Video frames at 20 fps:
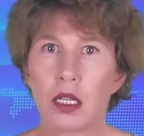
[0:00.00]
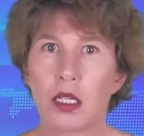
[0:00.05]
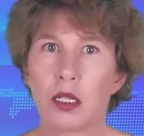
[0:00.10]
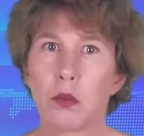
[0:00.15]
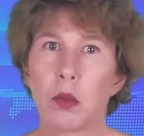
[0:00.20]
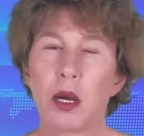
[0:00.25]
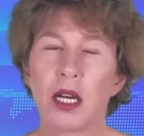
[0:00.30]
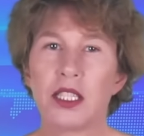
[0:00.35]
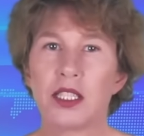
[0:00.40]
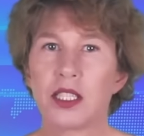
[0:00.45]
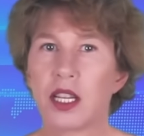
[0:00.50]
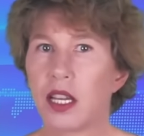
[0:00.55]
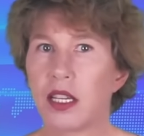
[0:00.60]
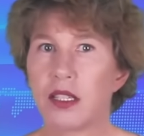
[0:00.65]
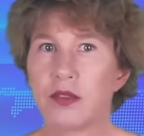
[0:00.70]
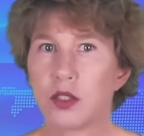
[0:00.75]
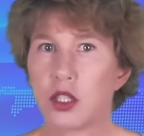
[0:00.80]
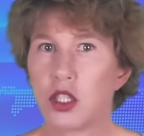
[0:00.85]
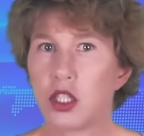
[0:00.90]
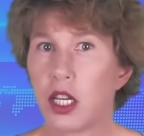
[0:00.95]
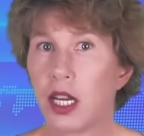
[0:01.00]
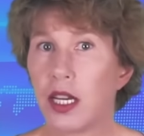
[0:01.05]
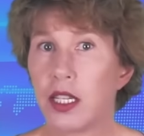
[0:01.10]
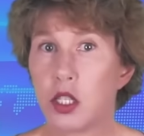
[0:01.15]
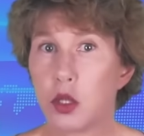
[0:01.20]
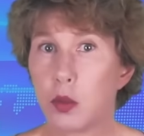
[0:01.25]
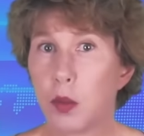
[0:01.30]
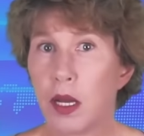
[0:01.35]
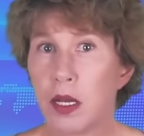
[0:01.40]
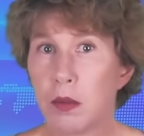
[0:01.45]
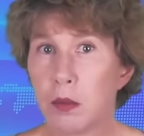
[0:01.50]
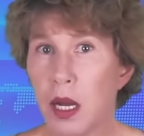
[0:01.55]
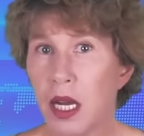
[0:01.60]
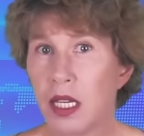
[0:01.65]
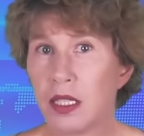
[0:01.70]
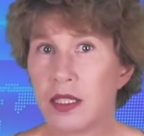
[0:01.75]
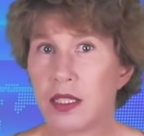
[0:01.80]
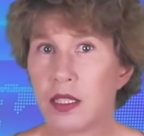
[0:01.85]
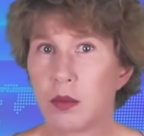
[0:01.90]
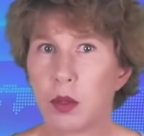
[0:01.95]
I might have to change my
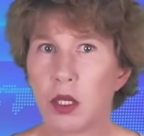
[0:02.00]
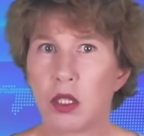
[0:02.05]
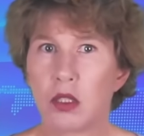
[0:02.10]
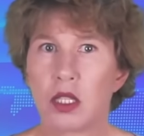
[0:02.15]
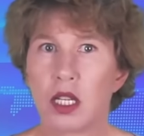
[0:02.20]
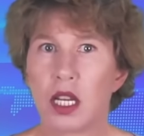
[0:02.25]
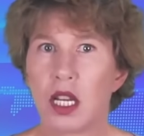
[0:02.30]
mind about